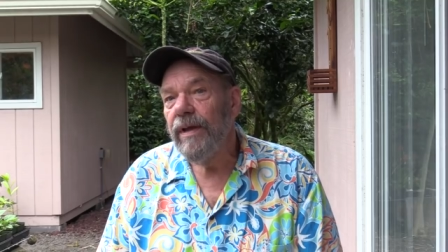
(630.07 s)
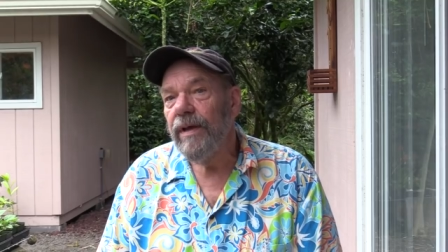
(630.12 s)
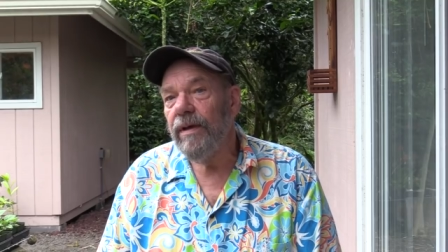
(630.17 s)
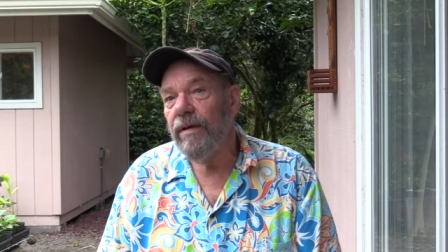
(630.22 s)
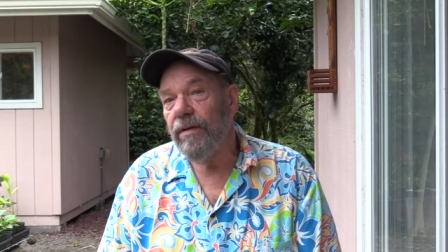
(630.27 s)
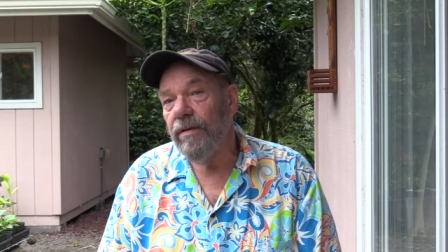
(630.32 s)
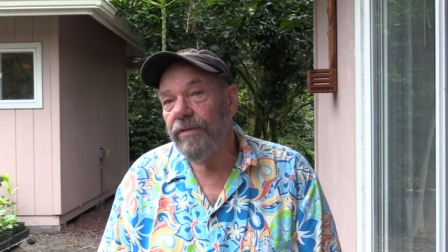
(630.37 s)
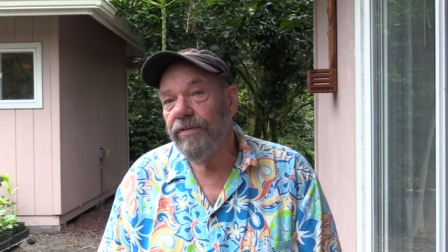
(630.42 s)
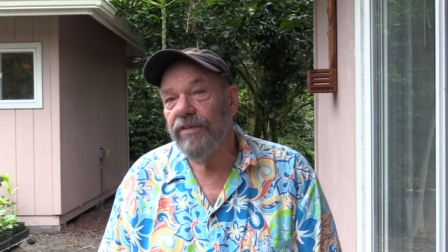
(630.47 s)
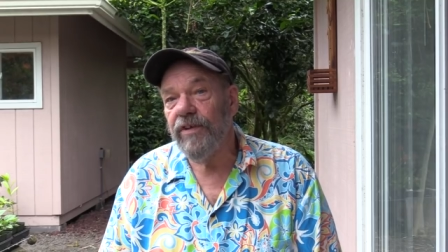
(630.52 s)
You
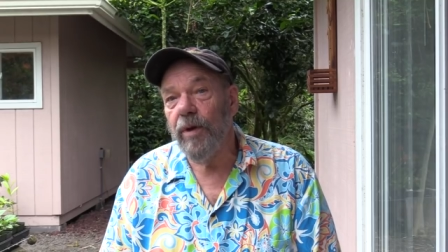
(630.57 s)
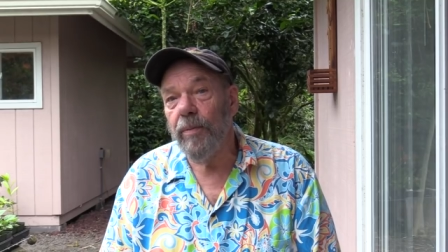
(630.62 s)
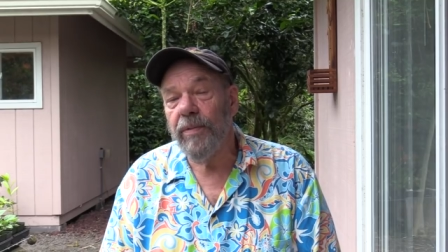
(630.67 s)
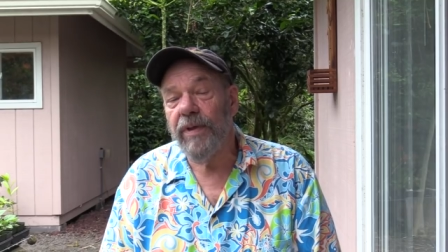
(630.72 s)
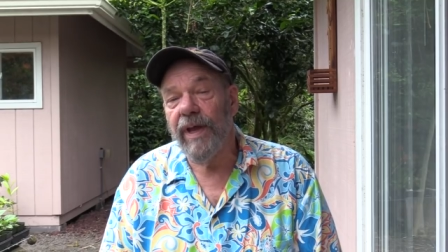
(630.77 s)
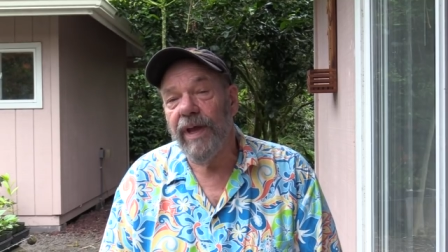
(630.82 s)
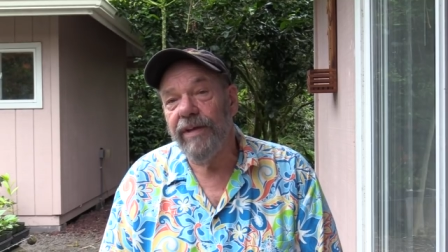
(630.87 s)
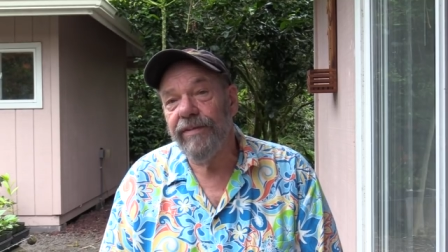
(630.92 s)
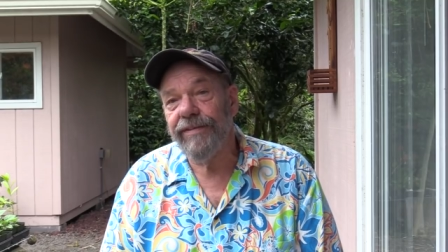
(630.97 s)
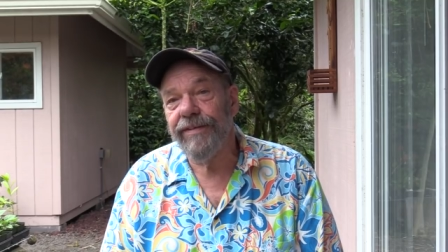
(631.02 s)
know, in some
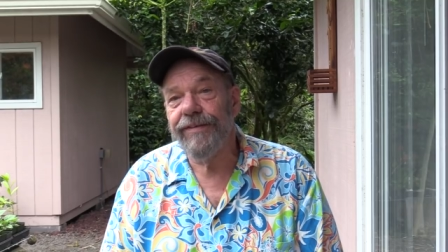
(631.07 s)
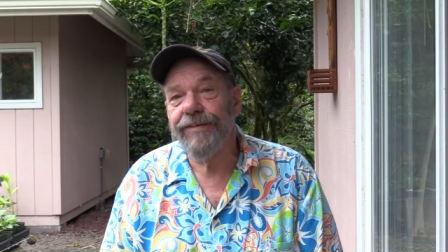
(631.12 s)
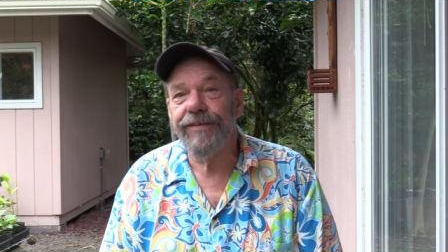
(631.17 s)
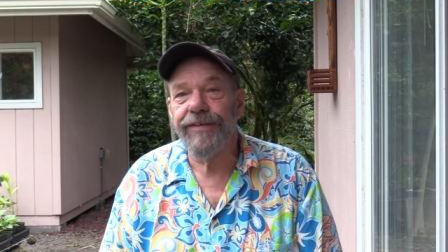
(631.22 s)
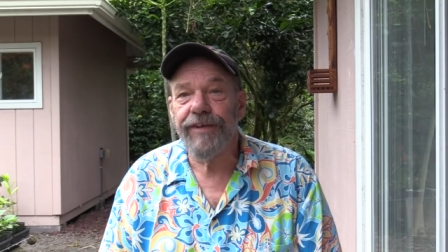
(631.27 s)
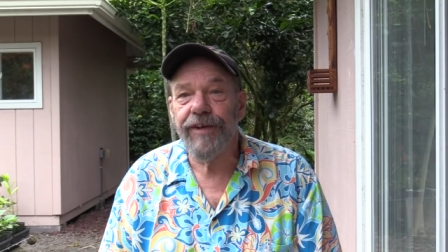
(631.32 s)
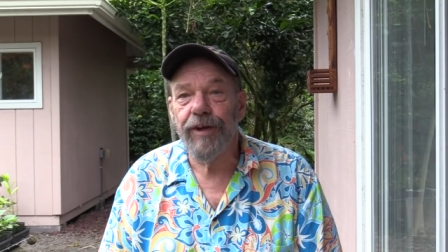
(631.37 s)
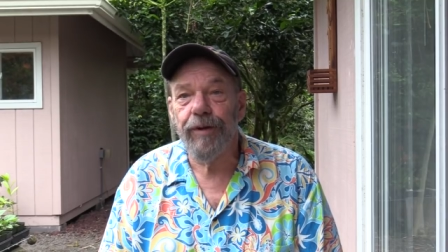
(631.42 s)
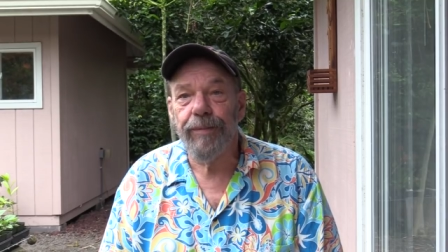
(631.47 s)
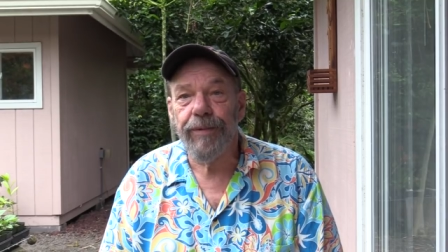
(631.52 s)
cases,
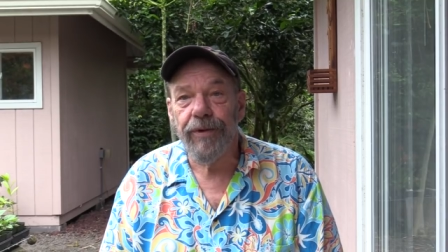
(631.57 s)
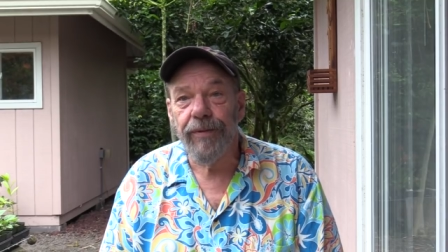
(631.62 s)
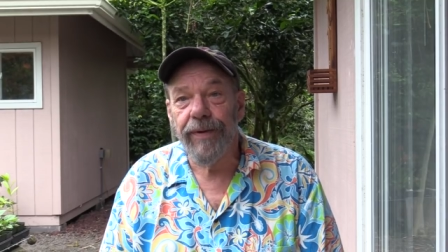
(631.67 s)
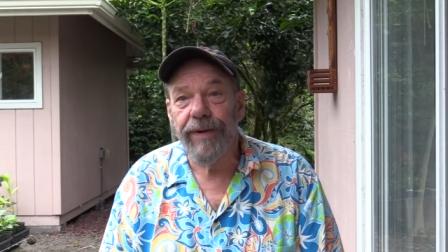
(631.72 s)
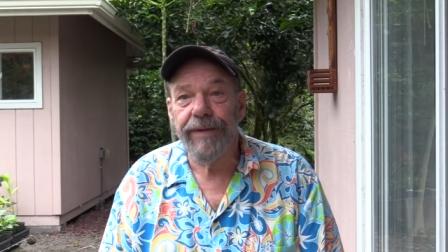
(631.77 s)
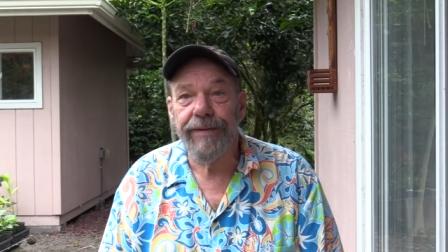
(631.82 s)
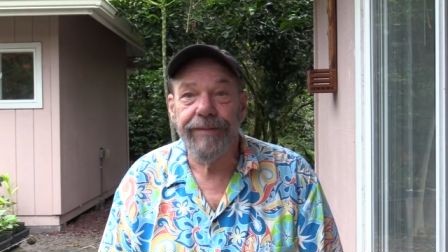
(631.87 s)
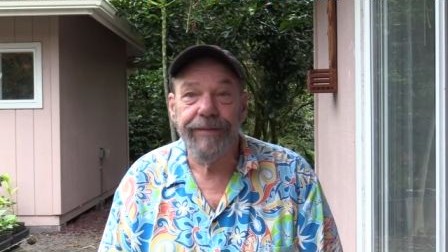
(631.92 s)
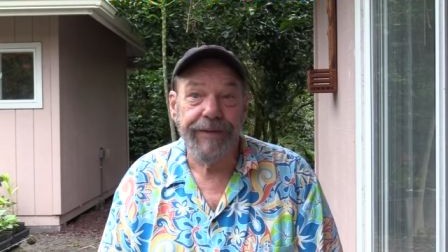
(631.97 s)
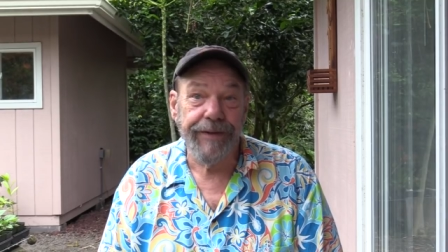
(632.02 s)
you're going to be
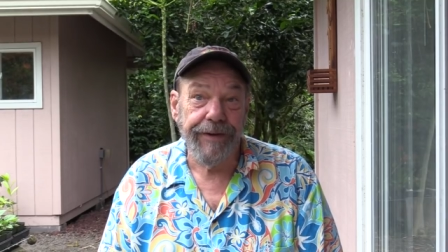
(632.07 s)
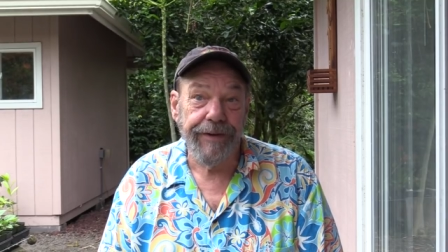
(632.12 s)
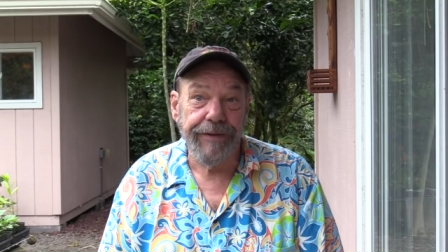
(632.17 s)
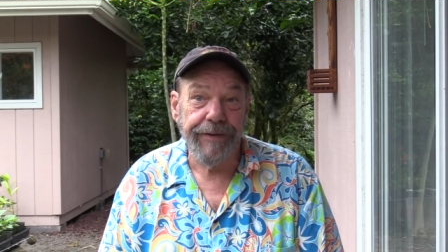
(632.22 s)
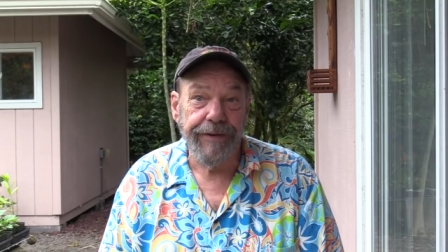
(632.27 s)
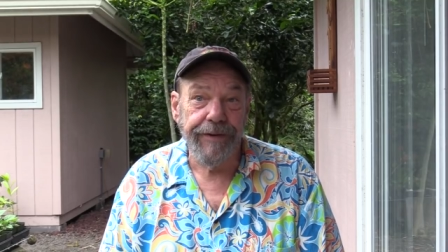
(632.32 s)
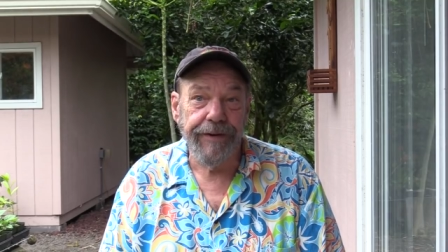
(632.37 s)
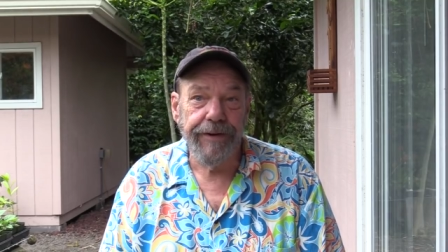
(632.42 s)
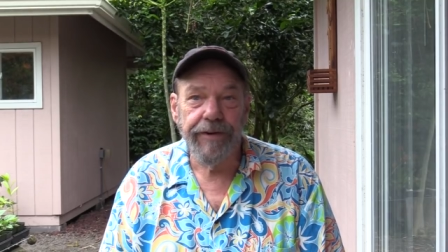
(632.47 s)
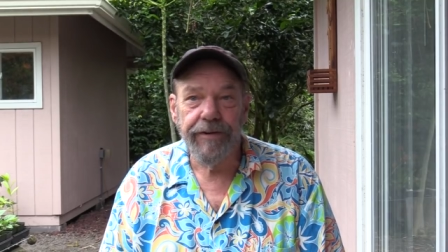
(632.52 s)
waiting
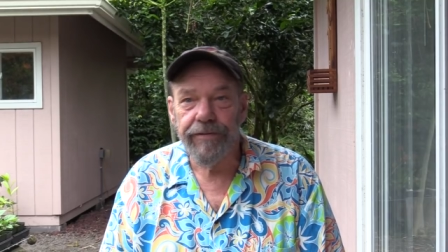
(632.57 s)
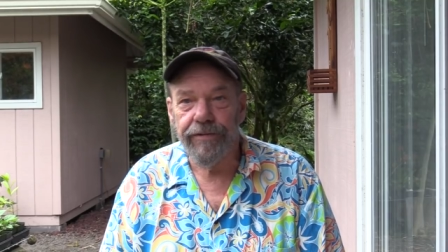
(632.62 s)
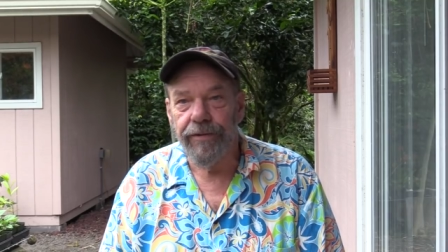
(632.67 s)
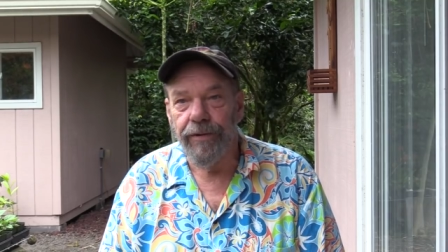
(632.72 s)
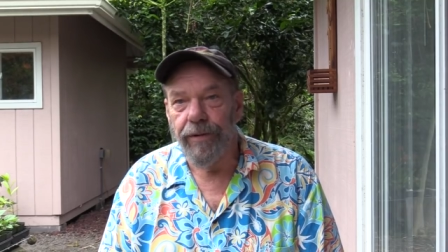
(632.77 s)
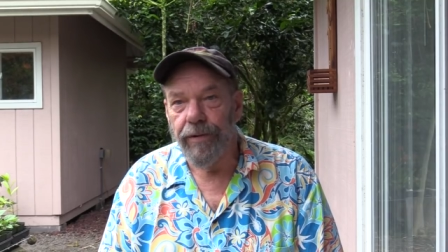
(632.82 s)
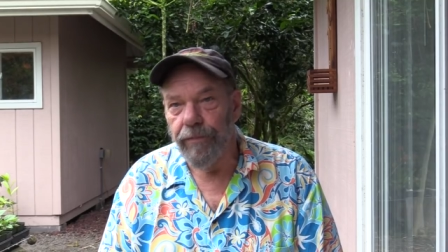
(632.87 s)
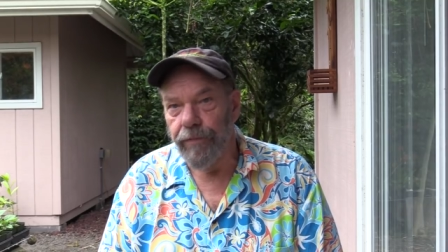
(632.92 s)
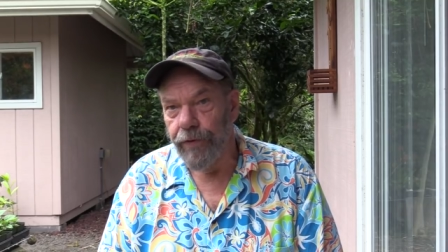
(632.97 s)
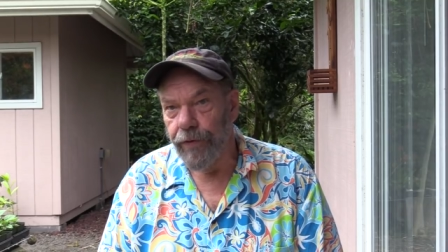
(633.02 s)
10 years or